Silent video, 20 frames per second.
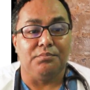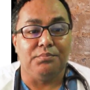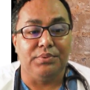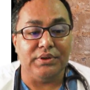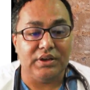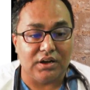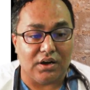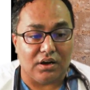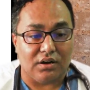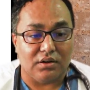
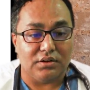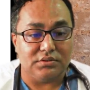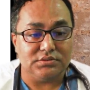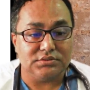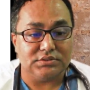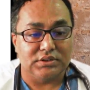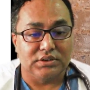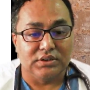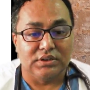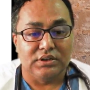
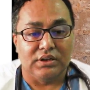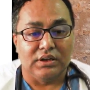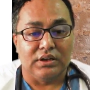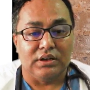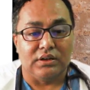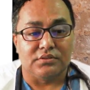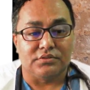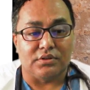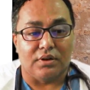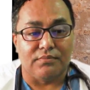because
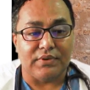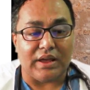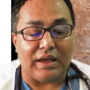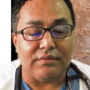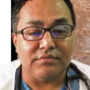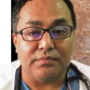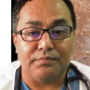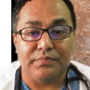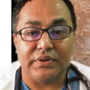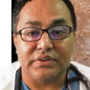
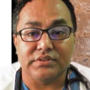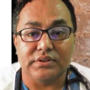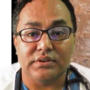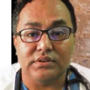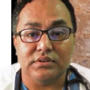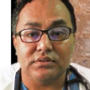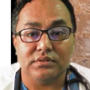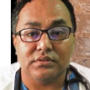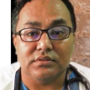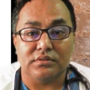sometimes the
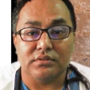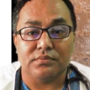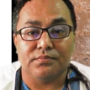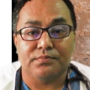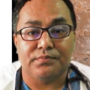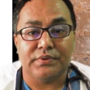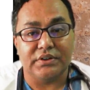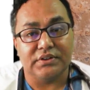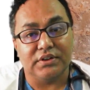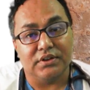patient
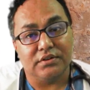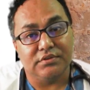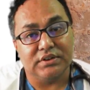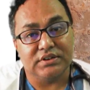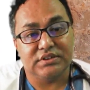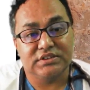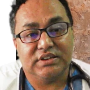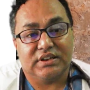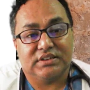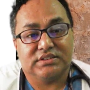present
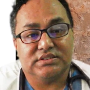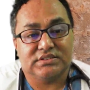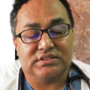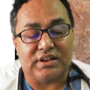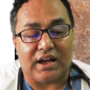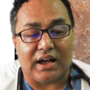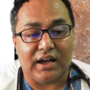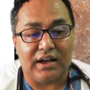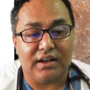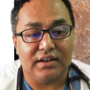with TSH is
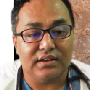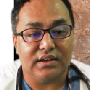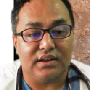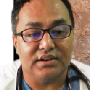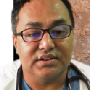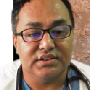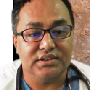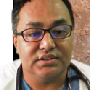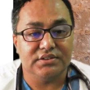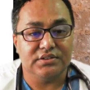high
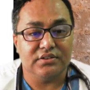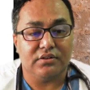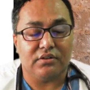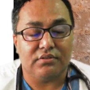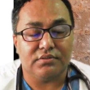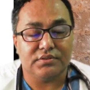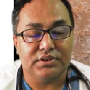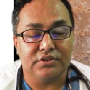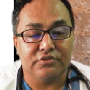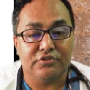and T3
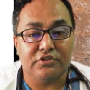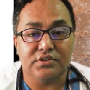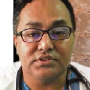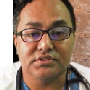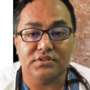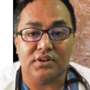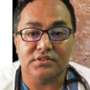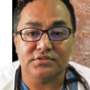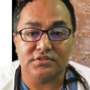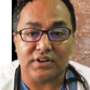or T4
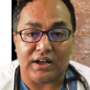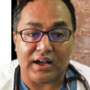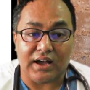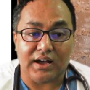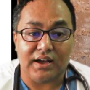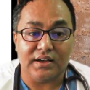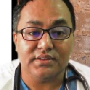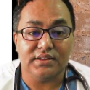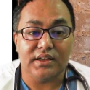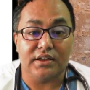is also
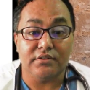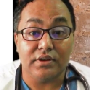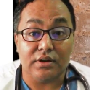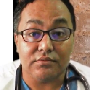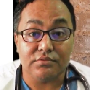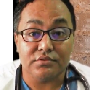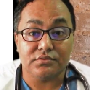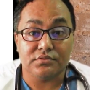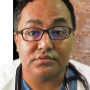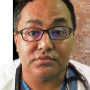high, then you
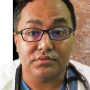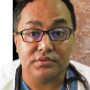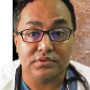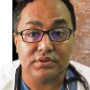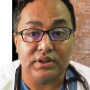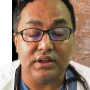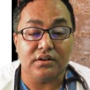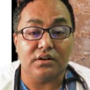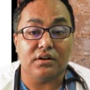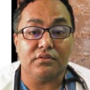have to
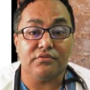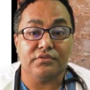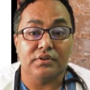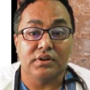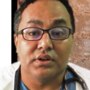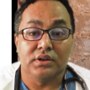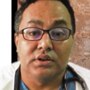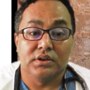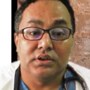think of